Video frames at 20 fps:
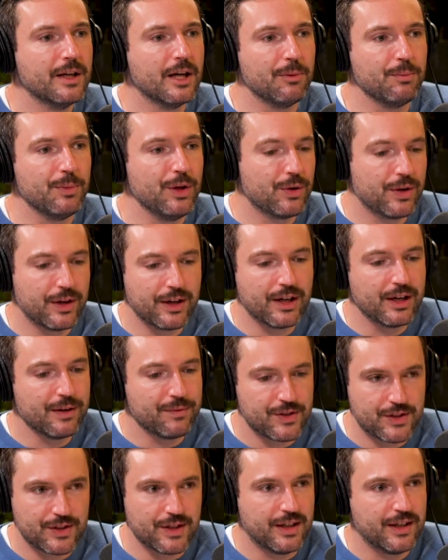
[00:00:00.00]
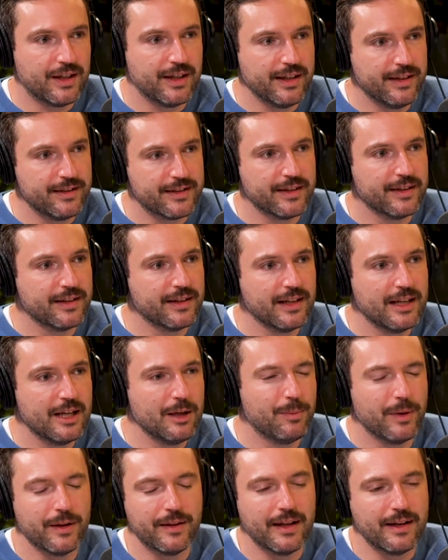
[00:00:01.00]
You can kind of start internally,
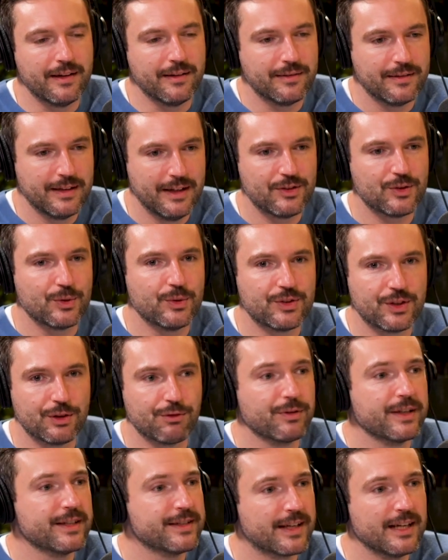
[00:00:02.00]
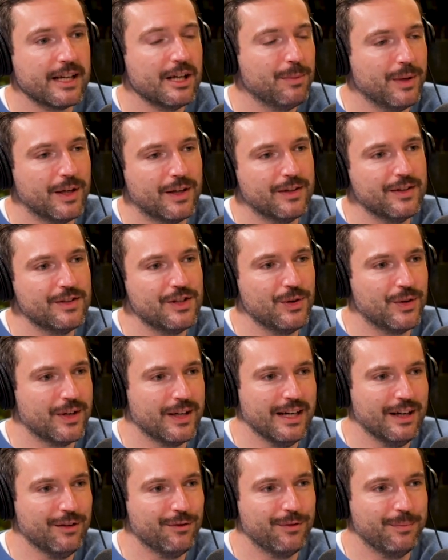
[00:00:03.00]
but then it's also risky because you can
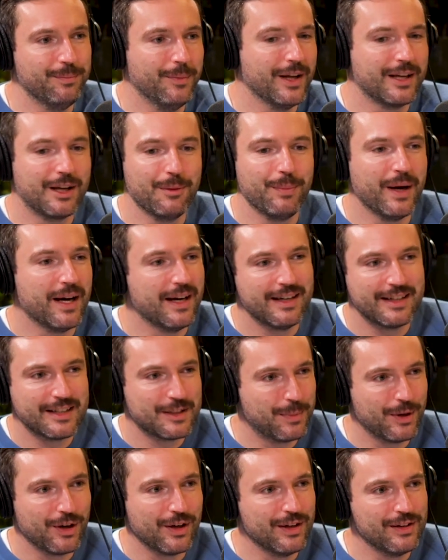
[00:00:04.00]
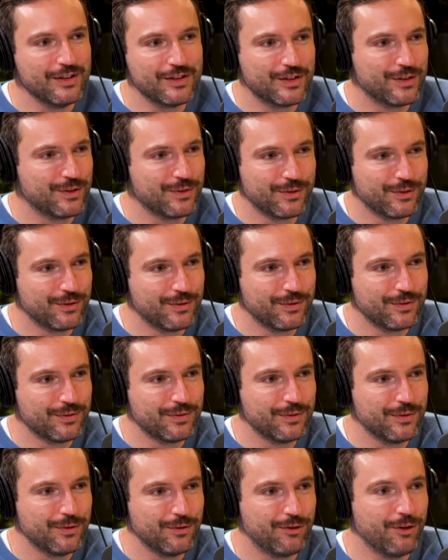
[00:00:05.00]
have like a bad experience
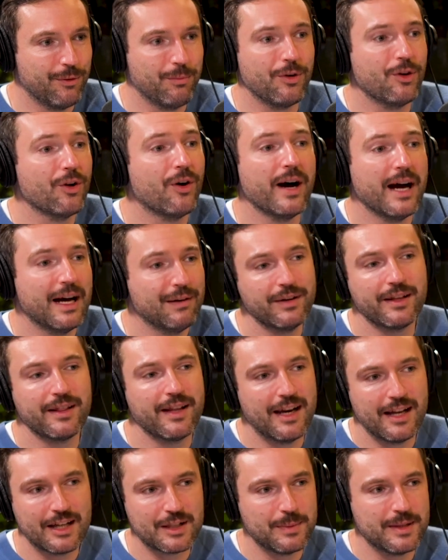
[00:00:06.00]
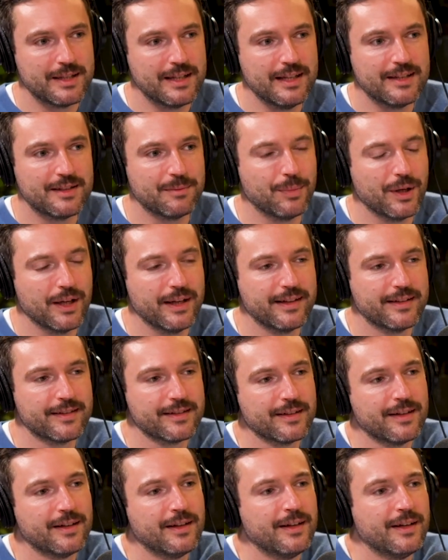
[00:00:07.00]
from not having that expertise in place.
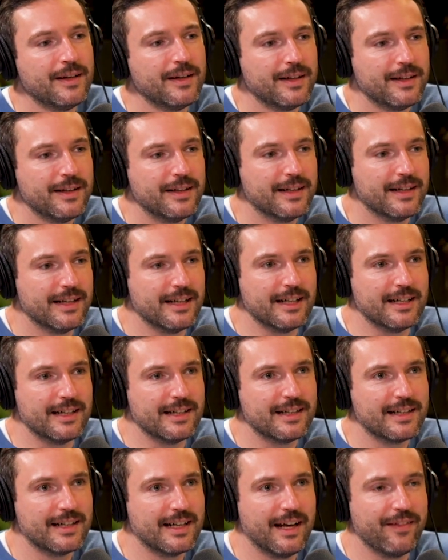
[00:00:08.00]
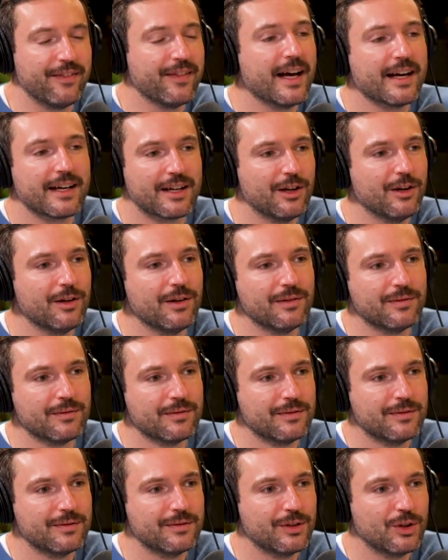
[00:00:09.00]
And that can
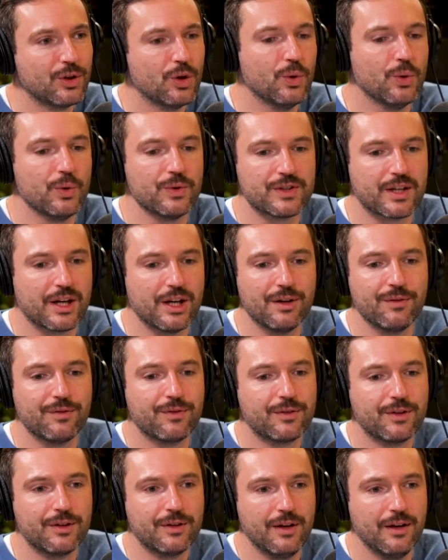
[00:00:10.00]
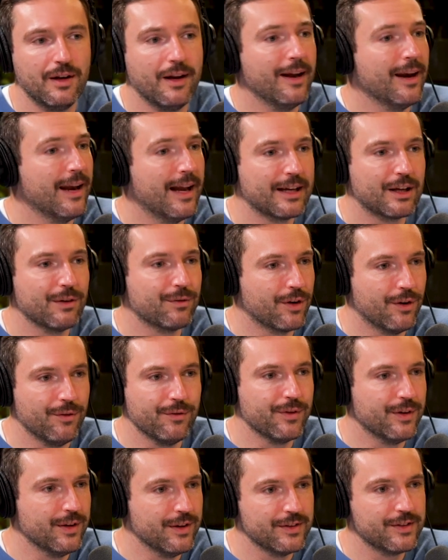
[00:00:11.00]
cause kind of a lack of
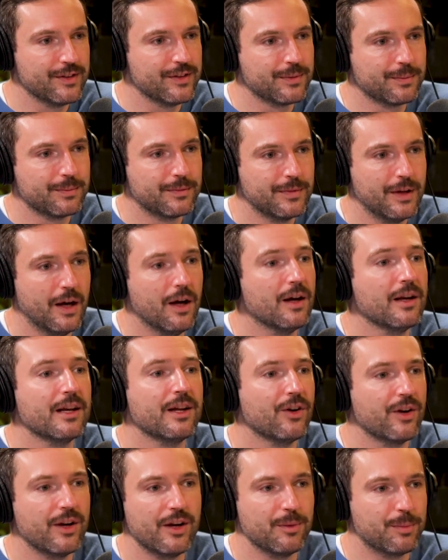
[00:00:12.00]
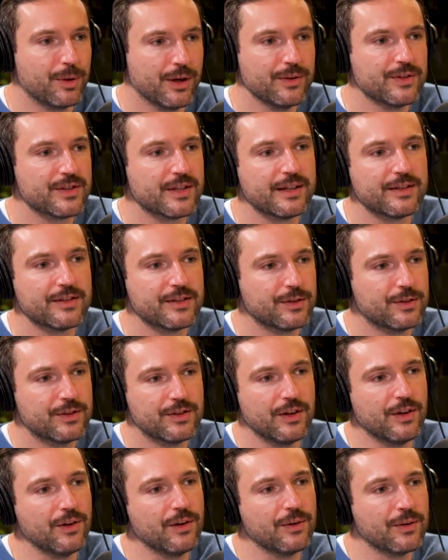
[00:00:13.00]
confidence early on in a process. So